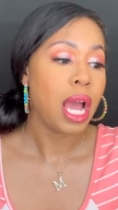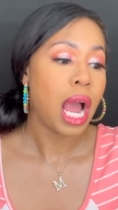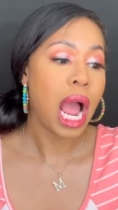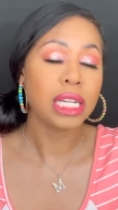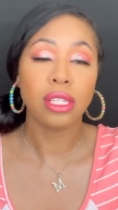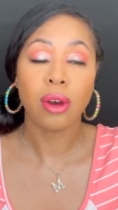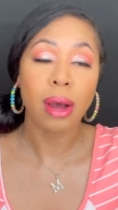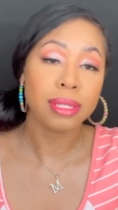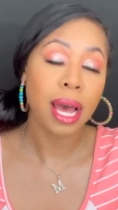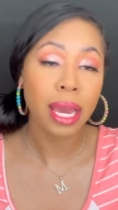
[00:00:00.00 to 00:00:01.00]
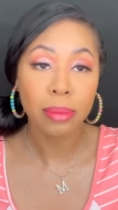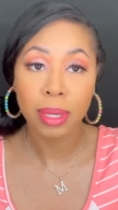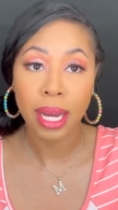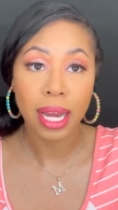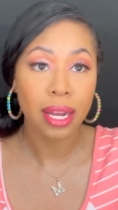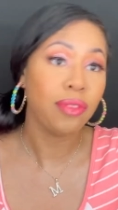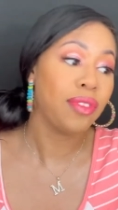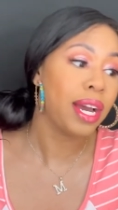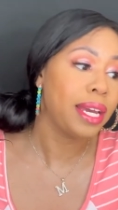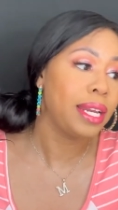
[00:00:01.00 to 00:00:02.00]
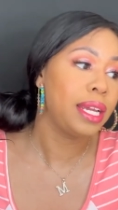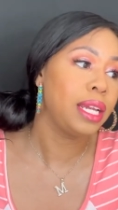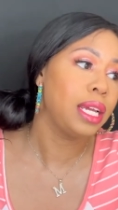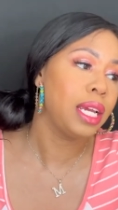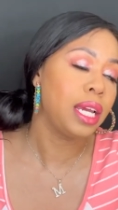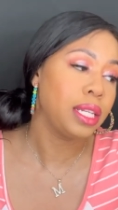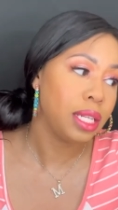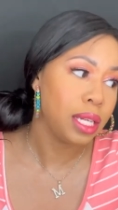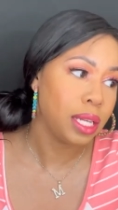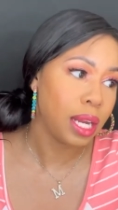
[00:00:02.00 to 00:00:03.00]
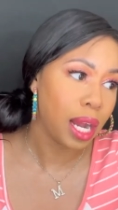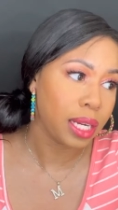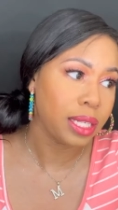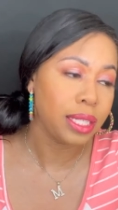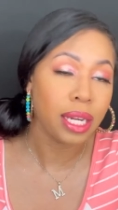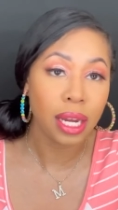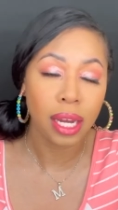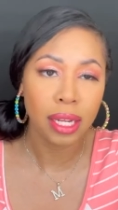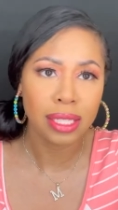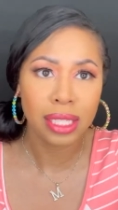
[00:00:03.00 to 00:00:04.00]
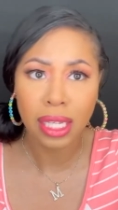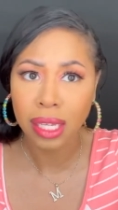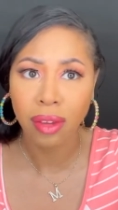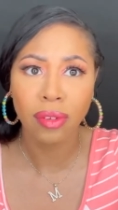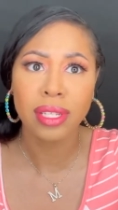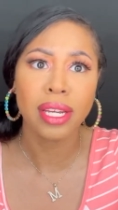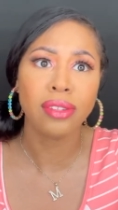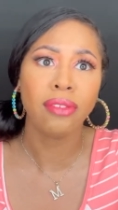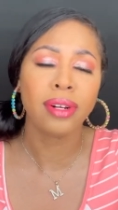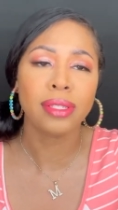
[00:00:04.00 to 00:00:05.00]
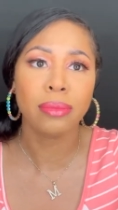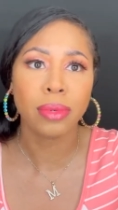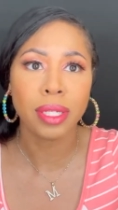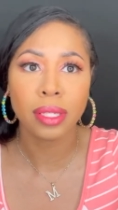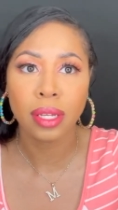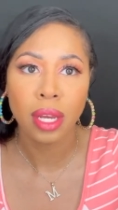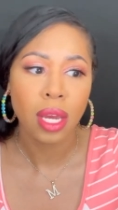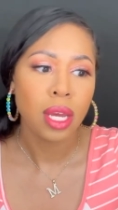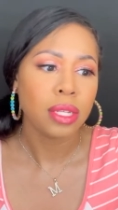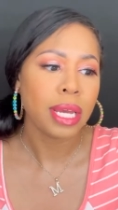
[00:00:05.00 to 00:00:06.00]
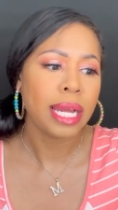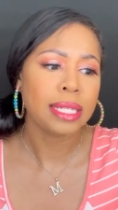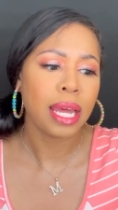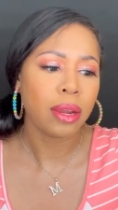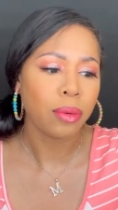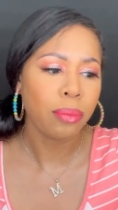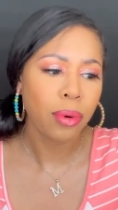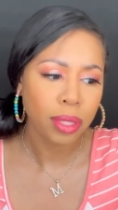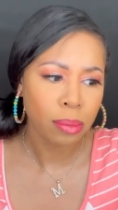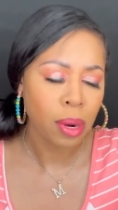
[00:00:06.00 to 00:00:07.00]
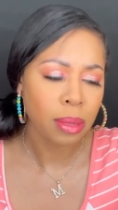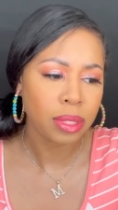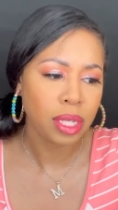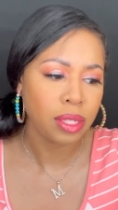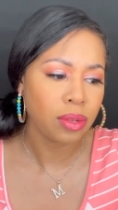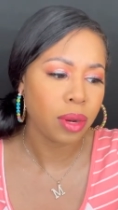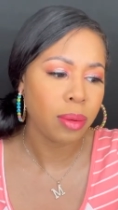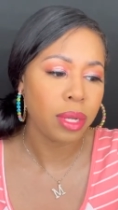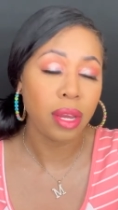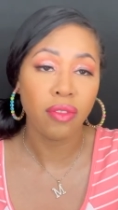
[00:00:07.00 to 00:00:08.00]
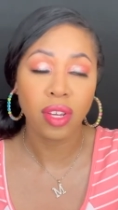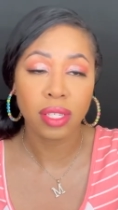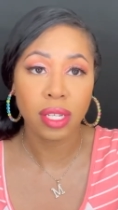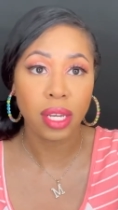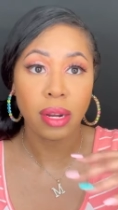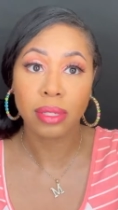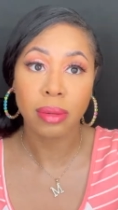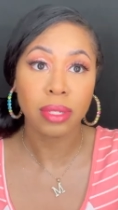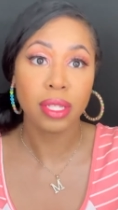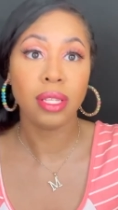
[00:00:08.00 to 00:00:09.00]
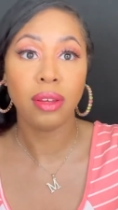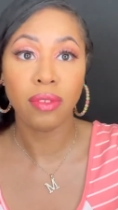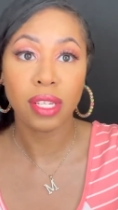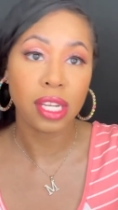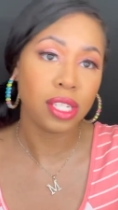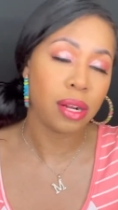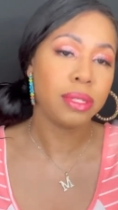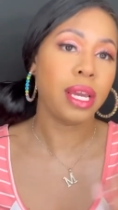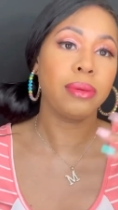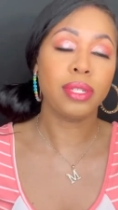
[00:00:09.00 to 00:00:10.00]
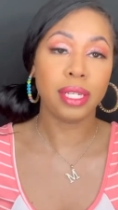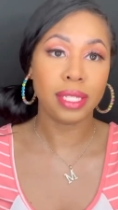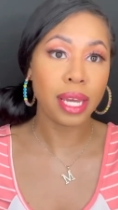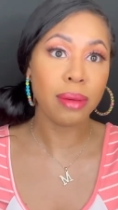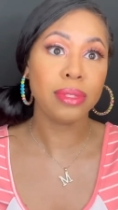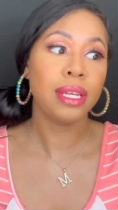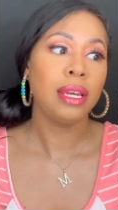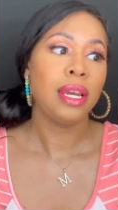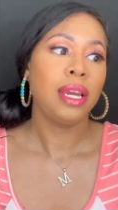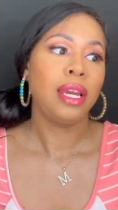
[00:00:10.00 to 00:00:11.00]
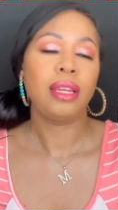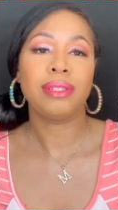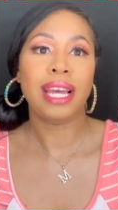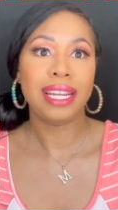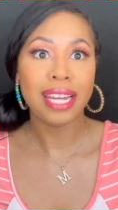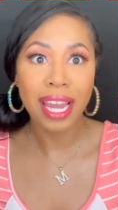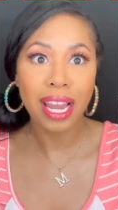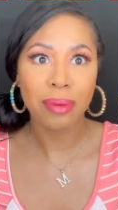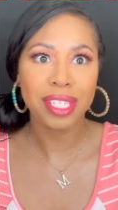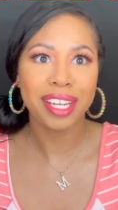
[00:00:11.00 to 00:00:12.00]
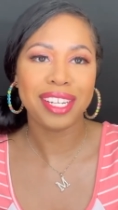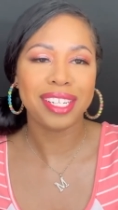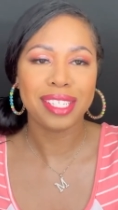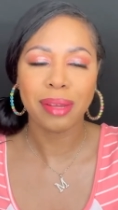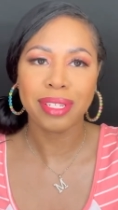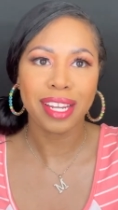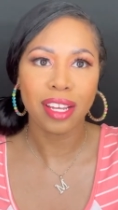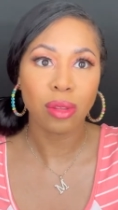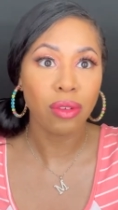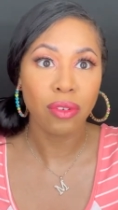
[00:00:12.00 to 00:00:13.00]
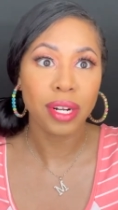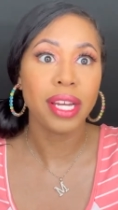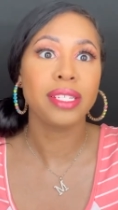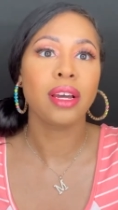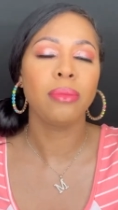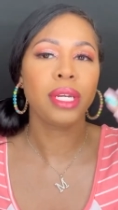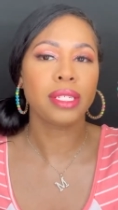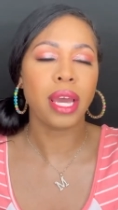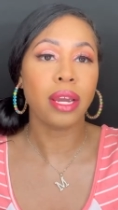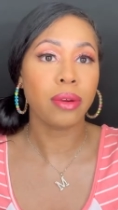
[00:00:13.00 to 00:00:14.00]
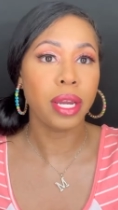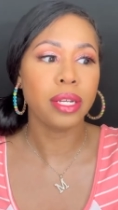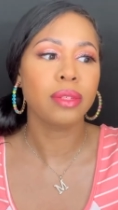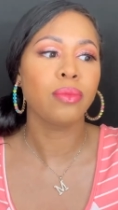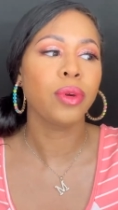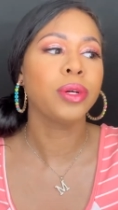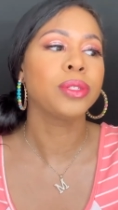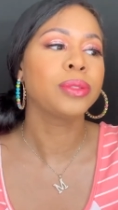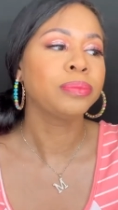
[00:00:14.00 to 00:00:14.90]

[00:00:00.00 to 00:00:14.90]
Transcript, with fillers: I just know I was hyped when I got invited and then I could not see the invitation for some reason. So I had to like report the problem to Instagram and they fixed it and I was able to see the invitation. I was able to accept and it was like, dang, I wish I could accept it like 3–4 days ago because I had created some Reels.